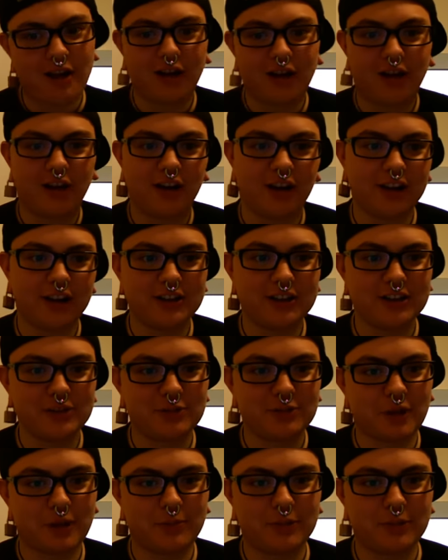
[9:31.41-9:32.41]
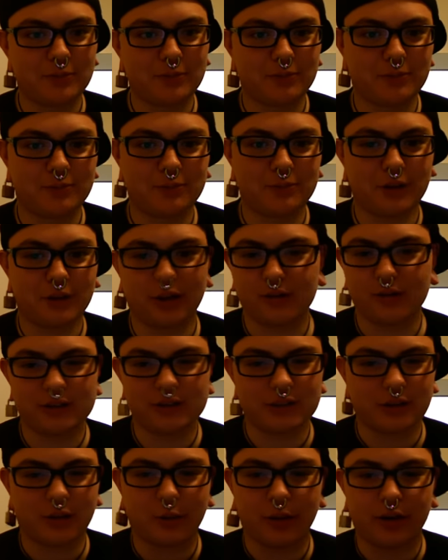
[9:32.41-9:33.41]
Alright, I'm gonna play you just a
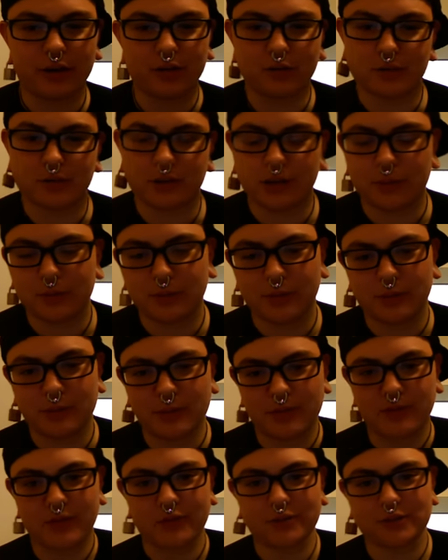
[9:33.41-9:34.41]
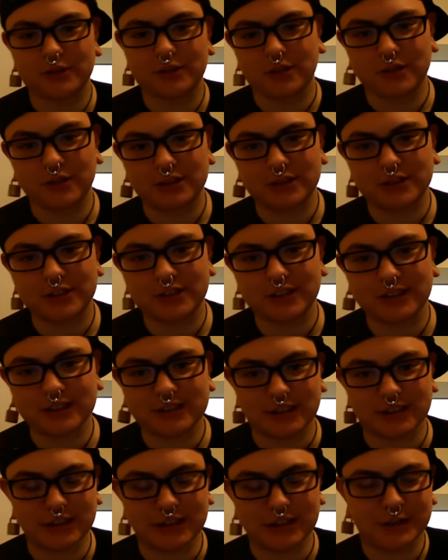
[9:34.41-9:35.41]
quick little clip of one of my favorite songs. It's a
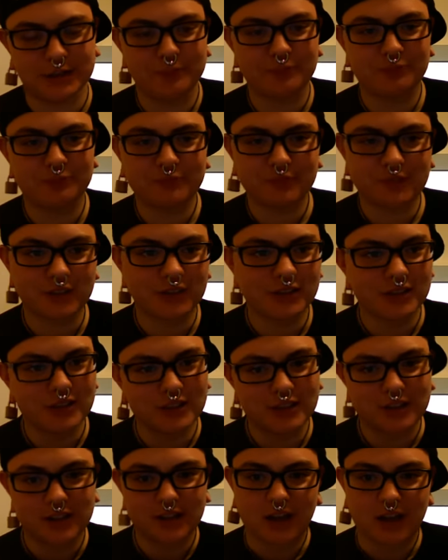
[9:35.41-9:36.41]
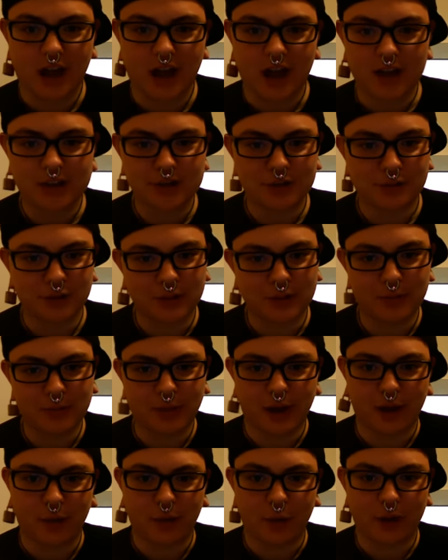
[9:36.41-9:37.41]
uh, Ice Cream
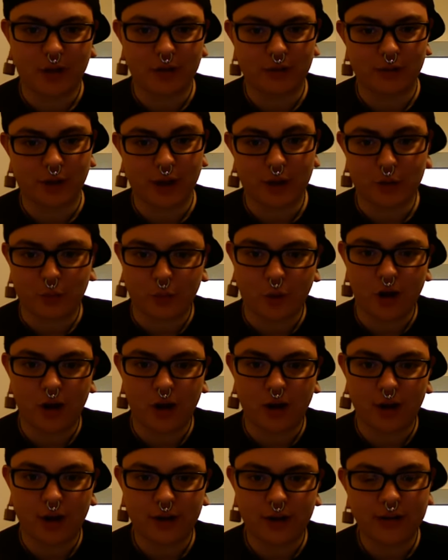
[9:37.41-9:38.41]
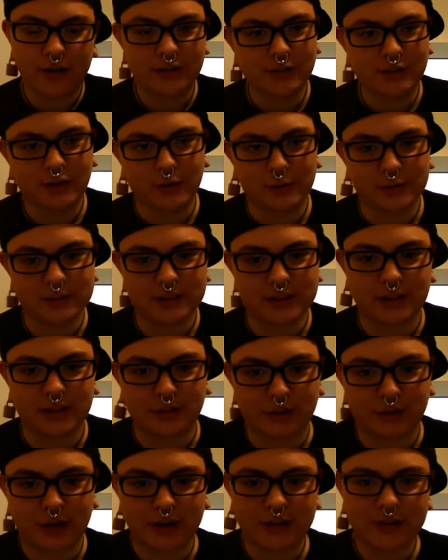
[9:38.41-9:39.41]
by Raekwon. Hope I said that
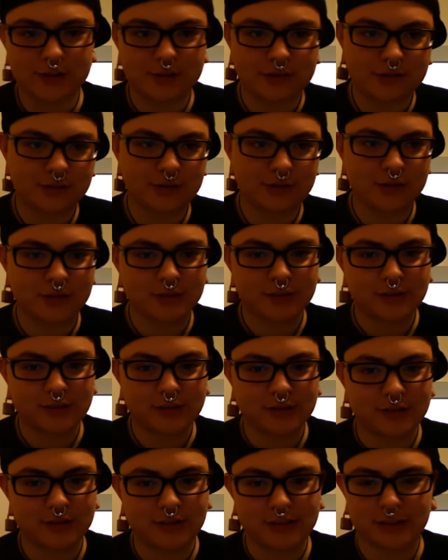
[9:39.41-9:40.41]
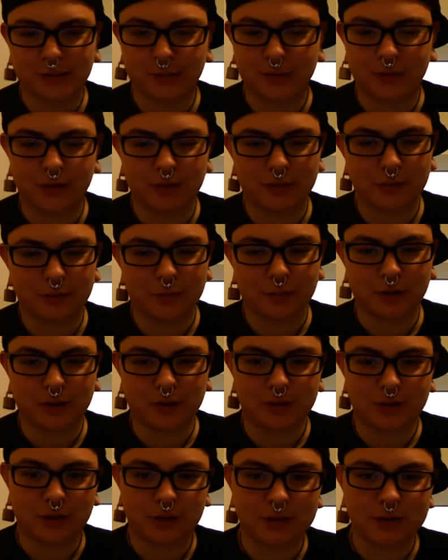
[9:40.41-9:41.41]
right. It's a beautiful,
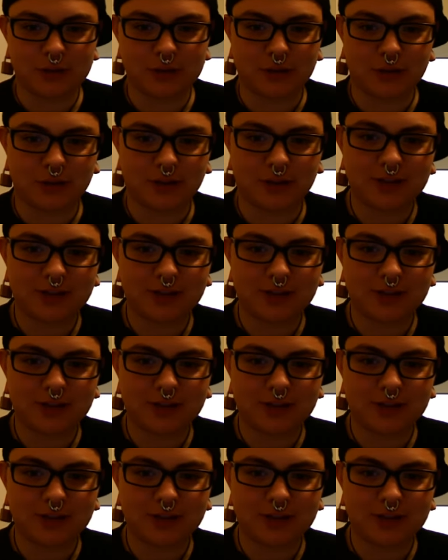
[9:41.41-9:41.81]
beautiful love song.